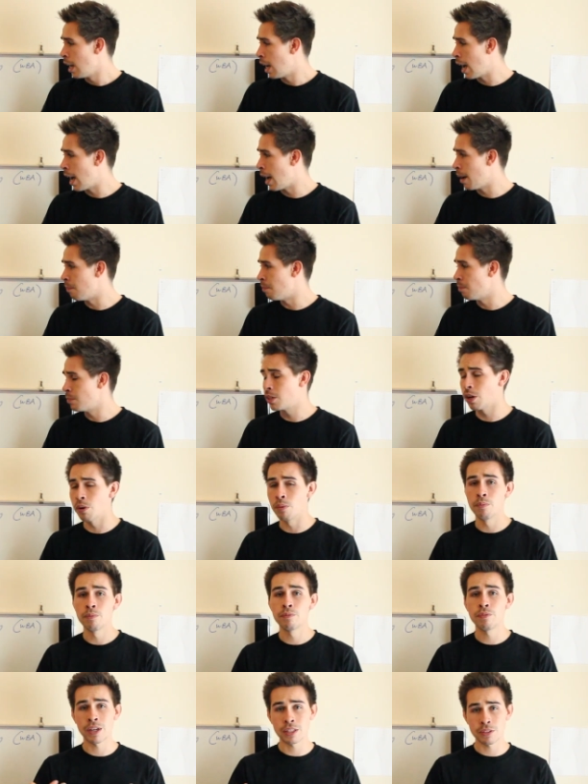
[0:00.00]
Um,
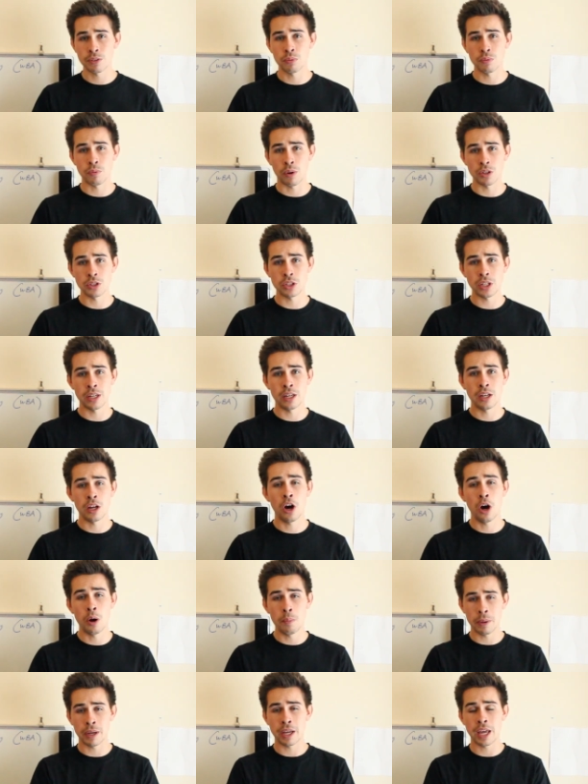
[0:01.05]
so, thanks for watching.
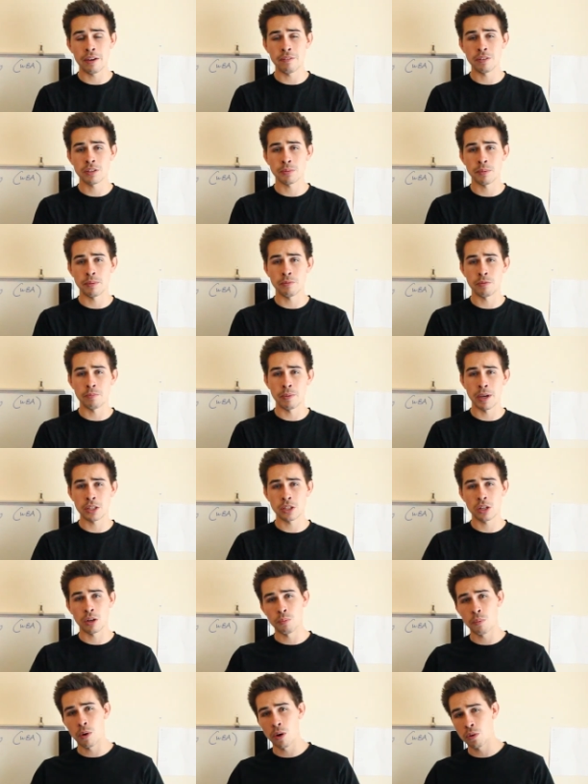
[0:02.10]
Hope it gave you some
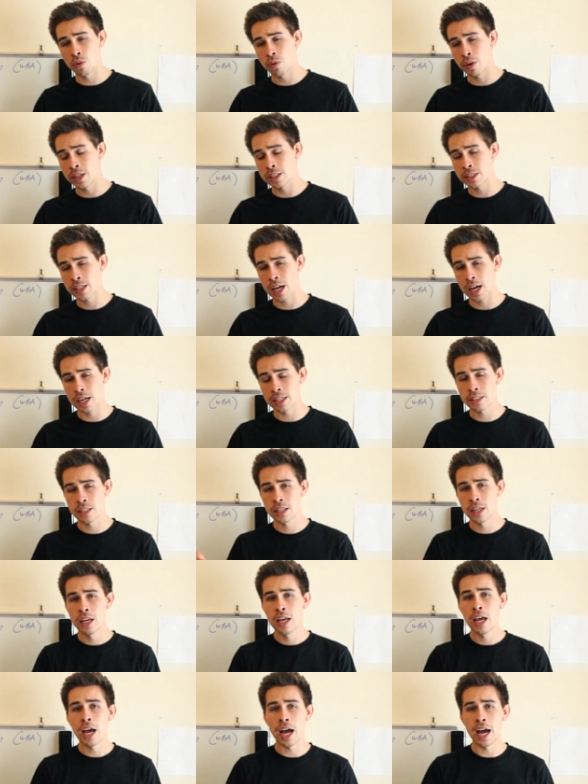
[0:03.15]
information on Walgreens, guys.
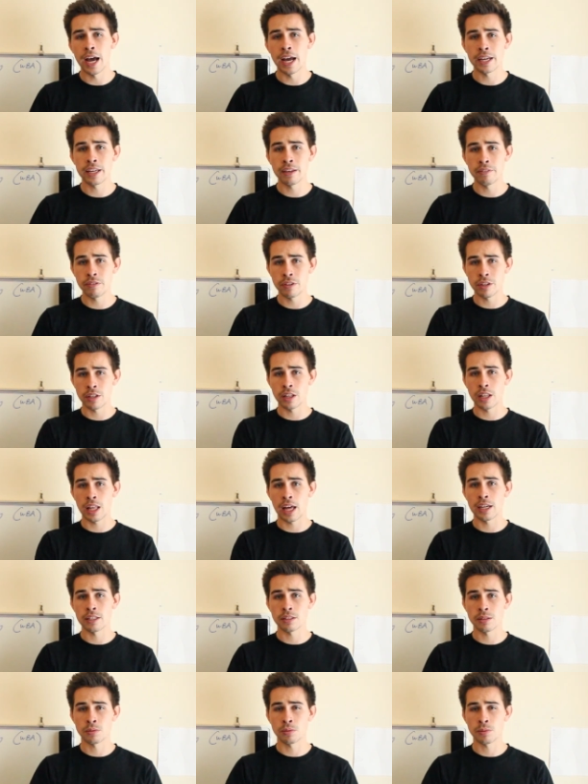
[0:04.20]
Uh, give it a
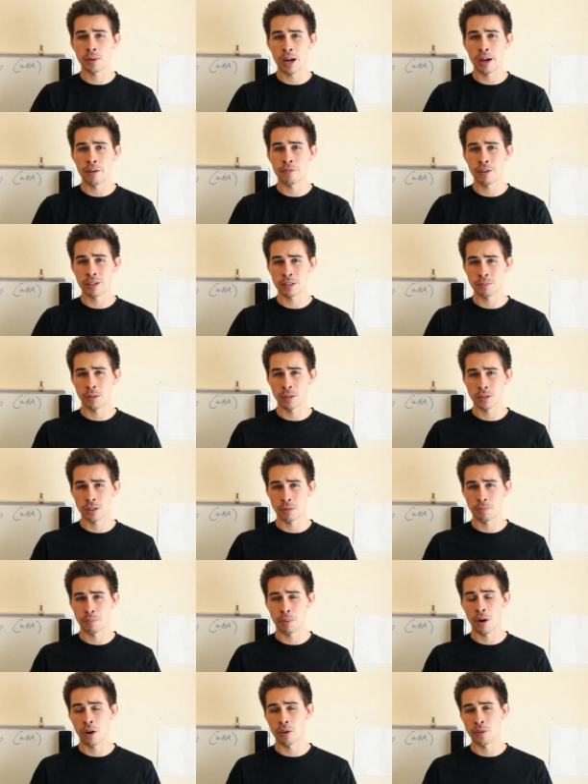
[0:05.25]
like, subscribe. Thanks for all the
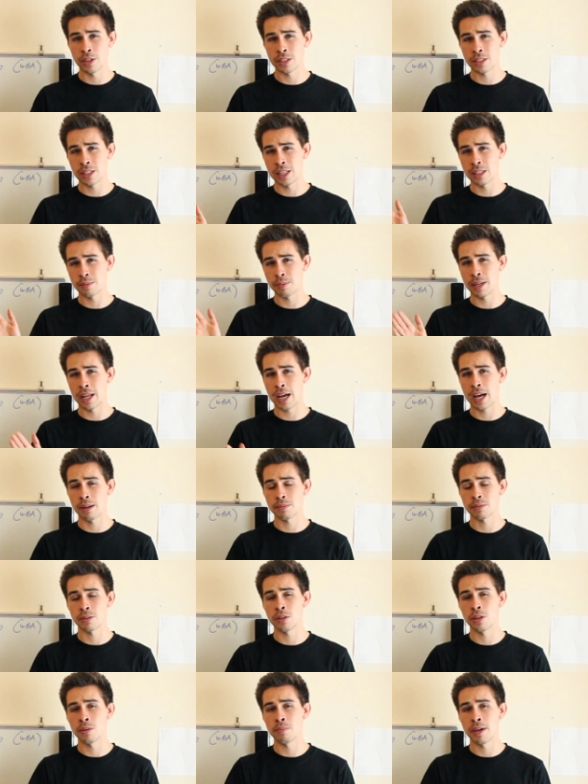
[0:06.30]
support recently. It's been
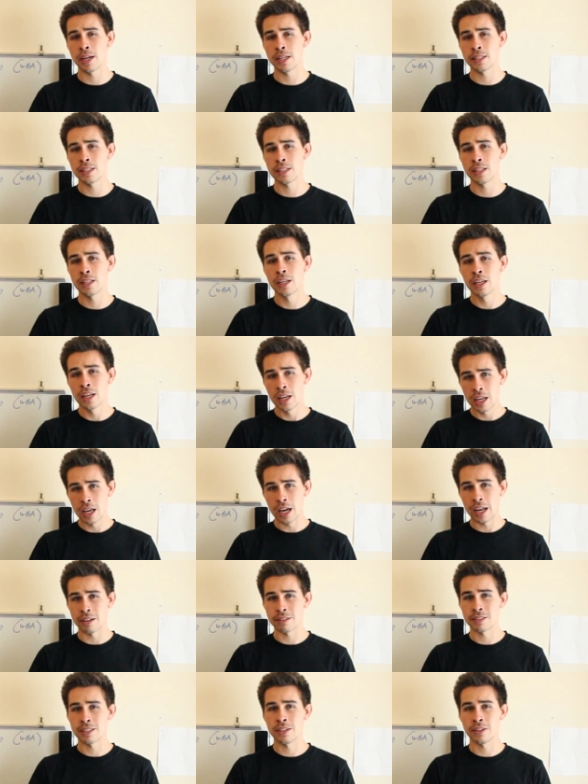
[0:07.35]
absolutely amazing.
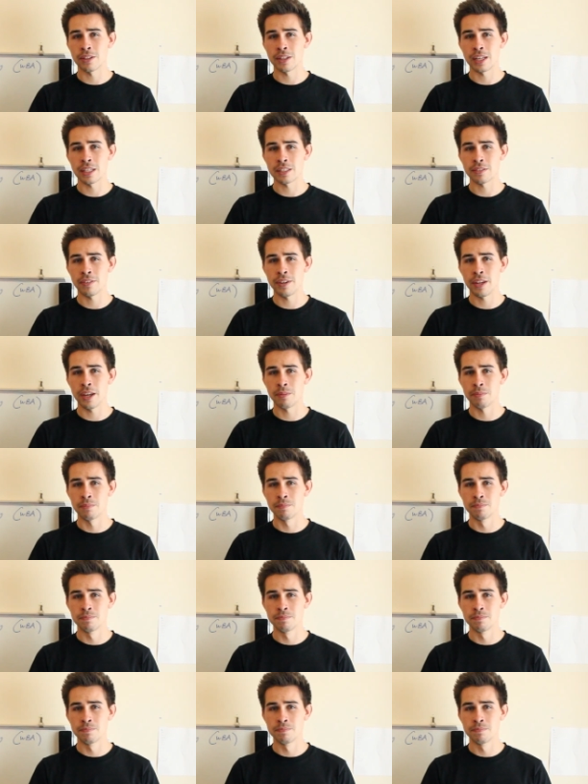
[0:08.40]
And I'll see you on the next video.